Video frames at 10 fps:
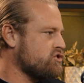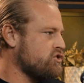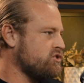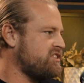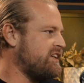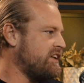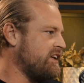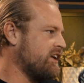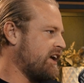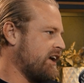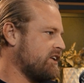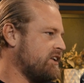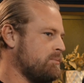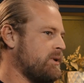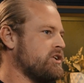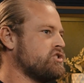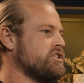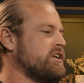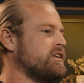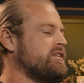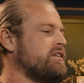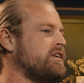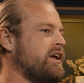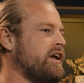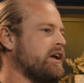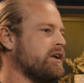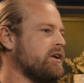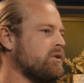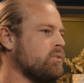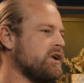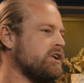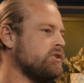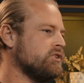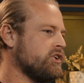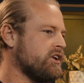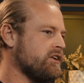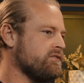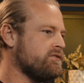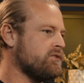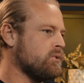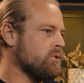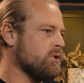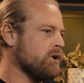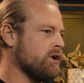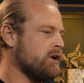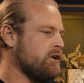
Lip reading: to seeing an acne patient, and what are you looking for?